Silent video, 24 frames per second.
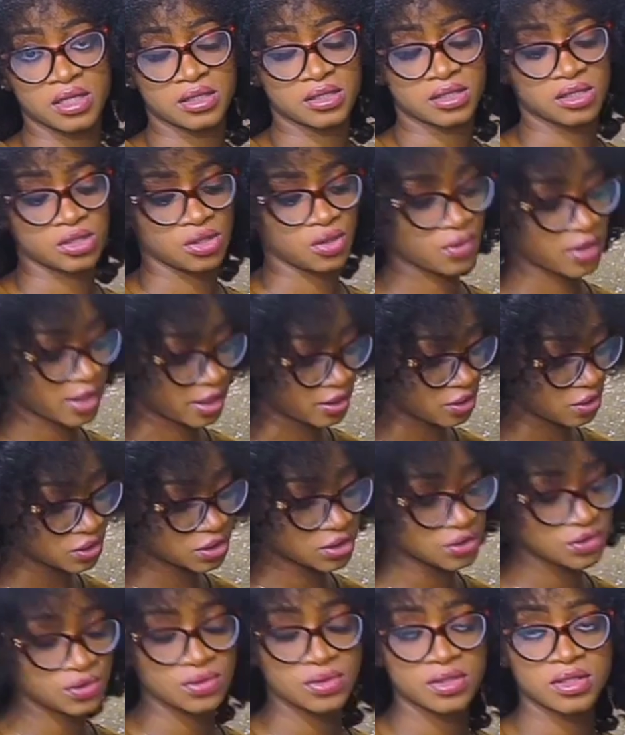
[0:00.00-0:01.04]
is. You can
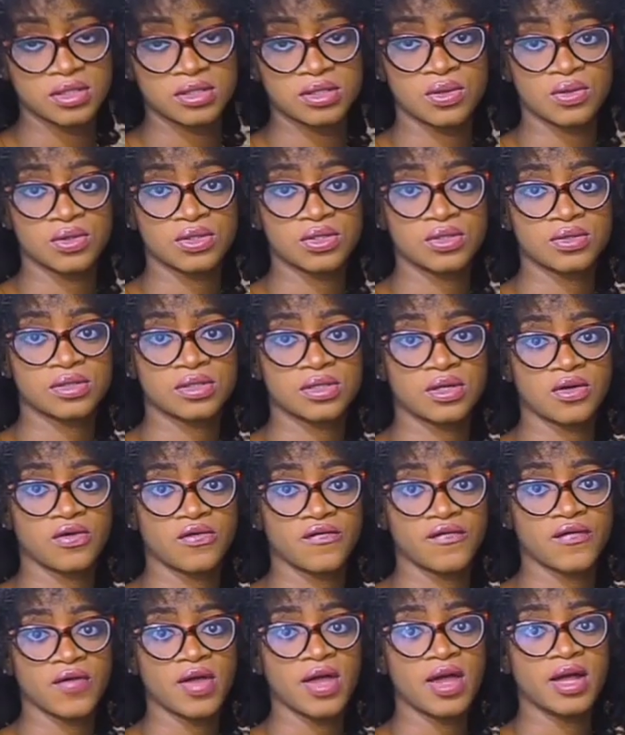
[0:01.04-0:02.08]
also do this on
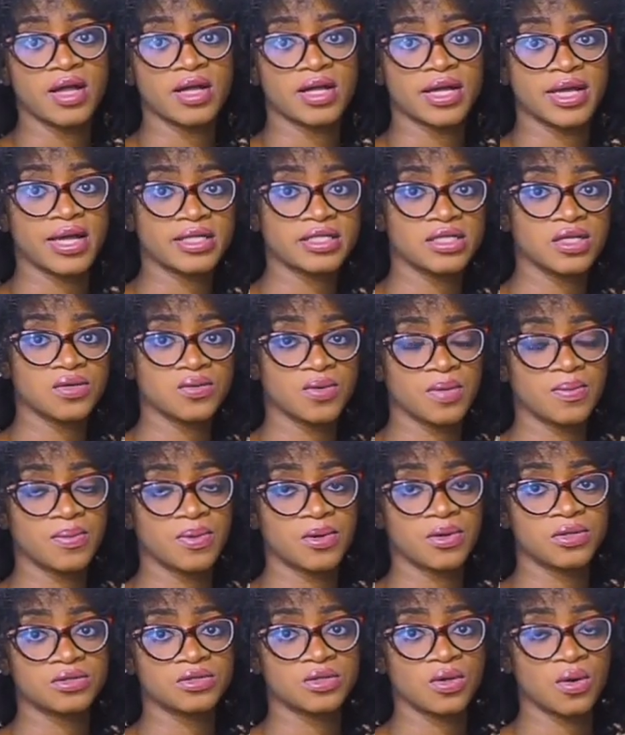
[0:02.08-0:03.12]
yourself. Get a
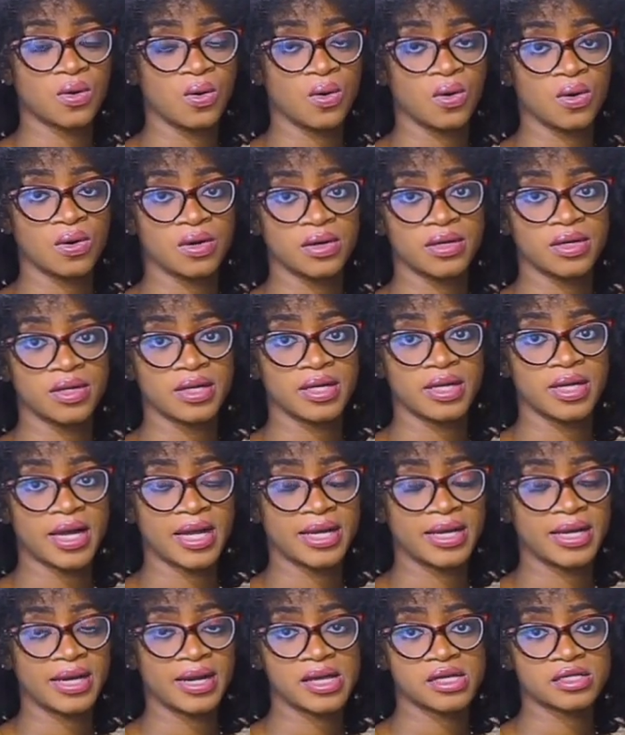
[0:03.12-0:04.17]
ribbon or
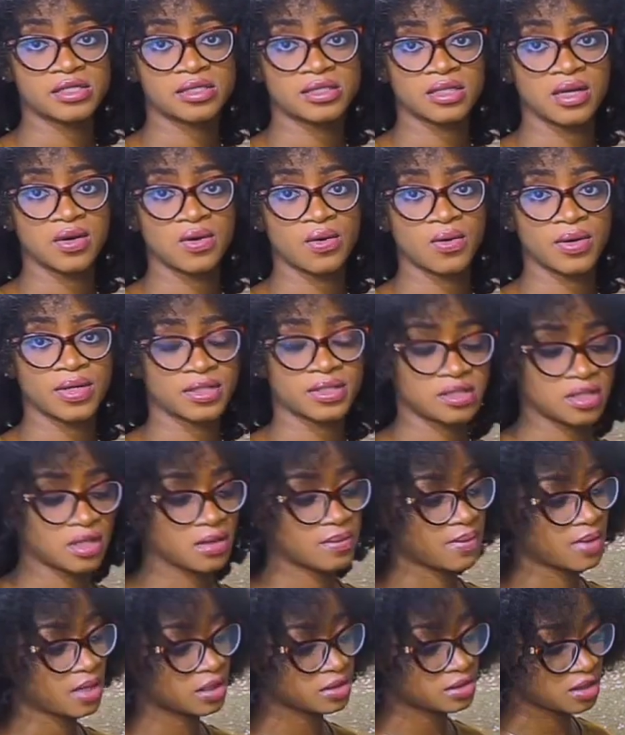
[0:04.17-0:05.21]
an elastic or a
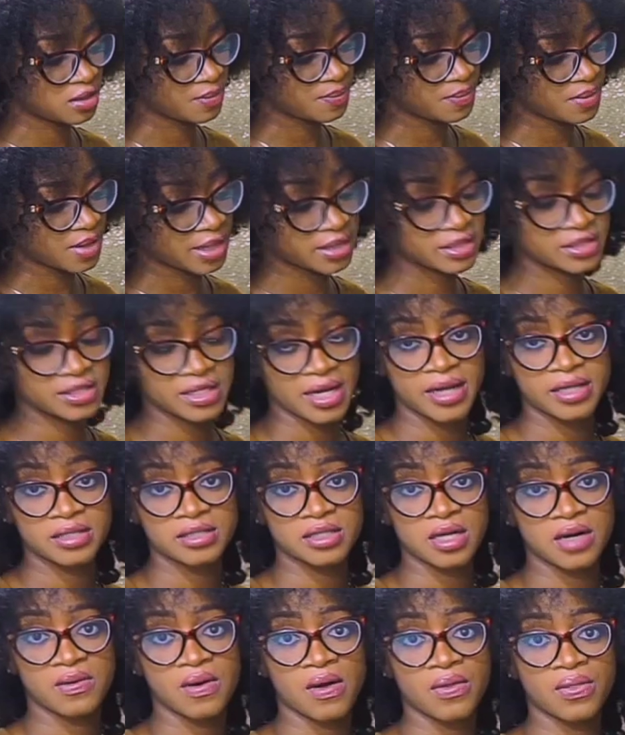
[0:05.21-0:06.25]
tape and tie it
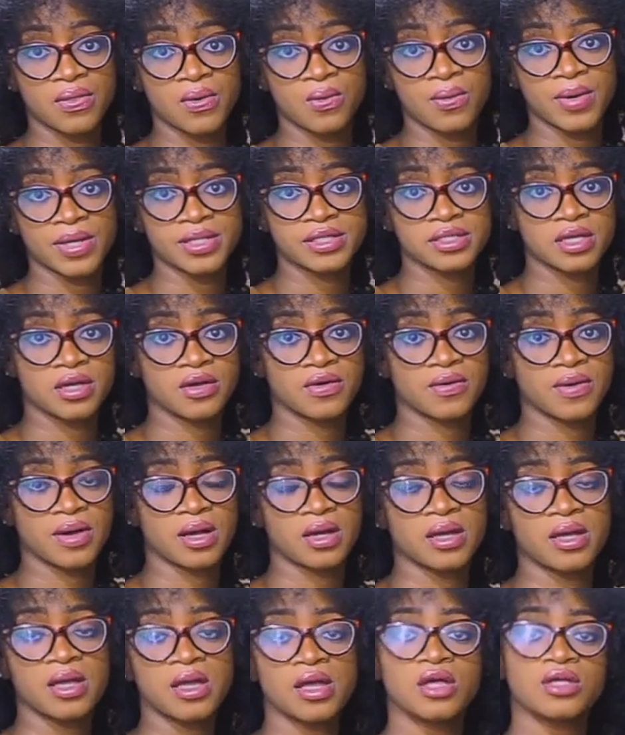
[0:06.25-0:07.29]
around the waist area
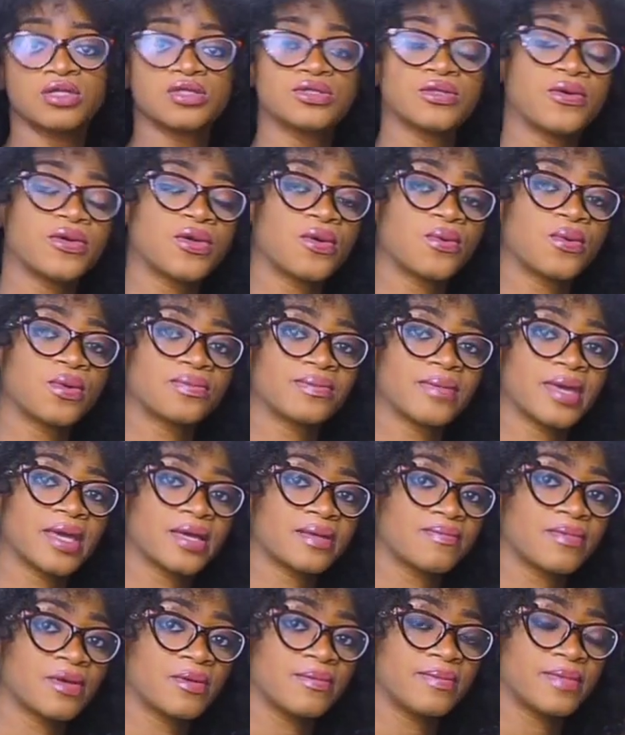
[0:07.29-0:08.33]
so you won't
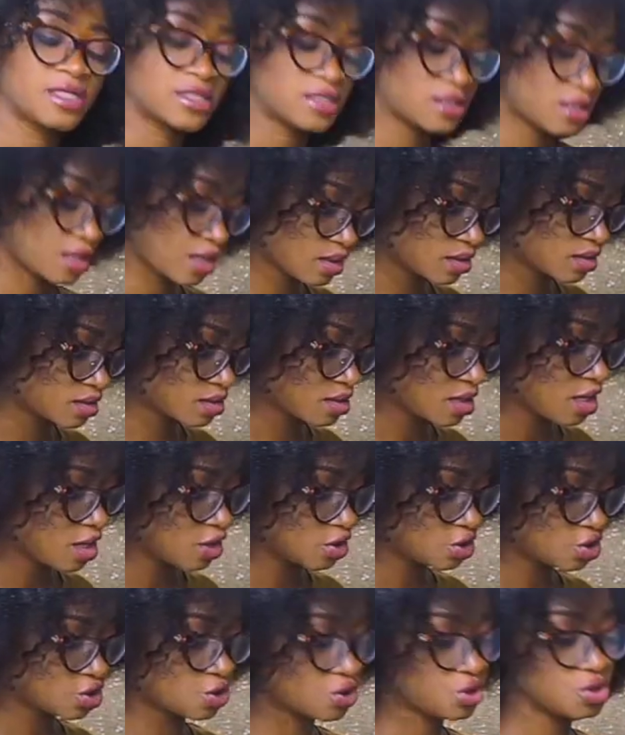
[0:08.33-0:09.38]
make mistakes,
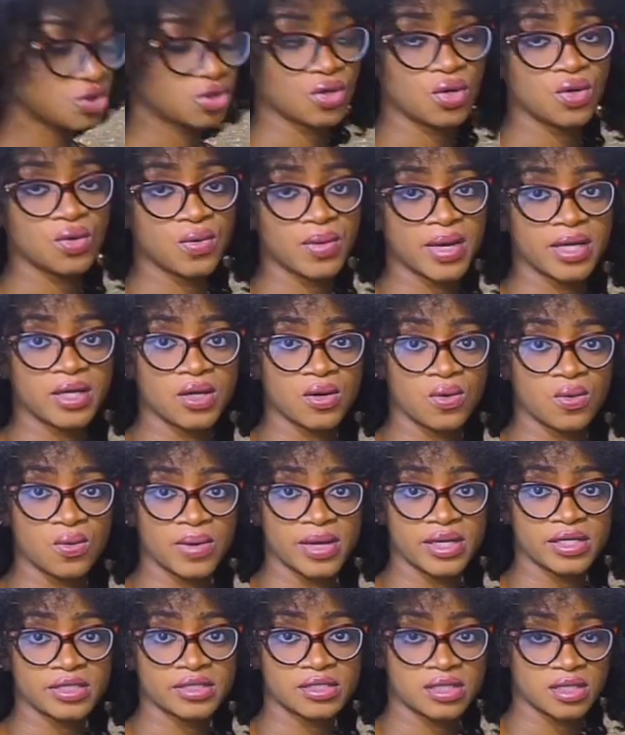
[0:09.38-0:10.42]
so you know where your waist